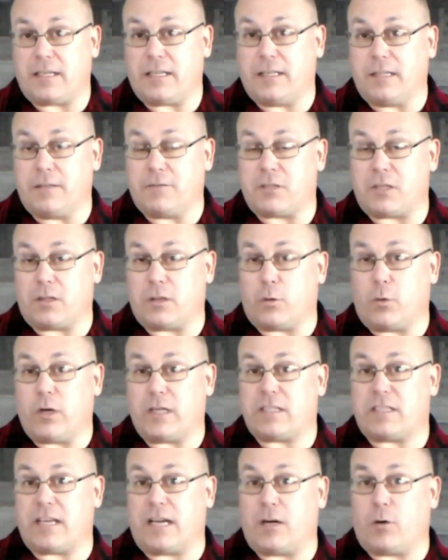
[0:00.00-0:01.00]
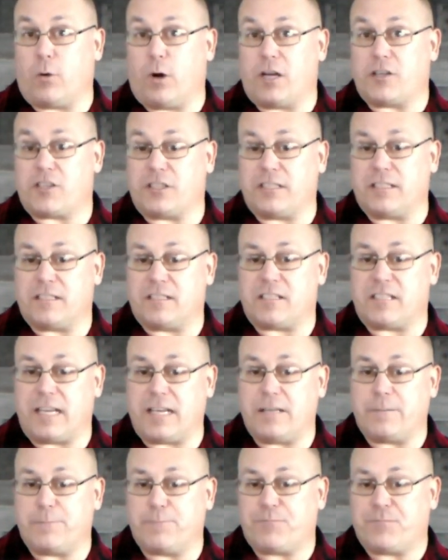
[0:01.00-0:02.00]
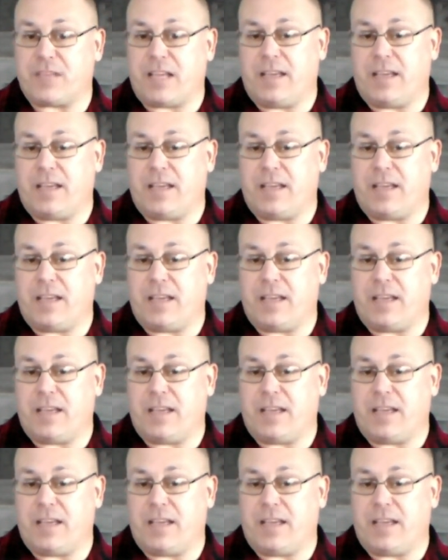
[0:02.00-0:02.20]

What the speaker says: and he lives on the west side of Washington State.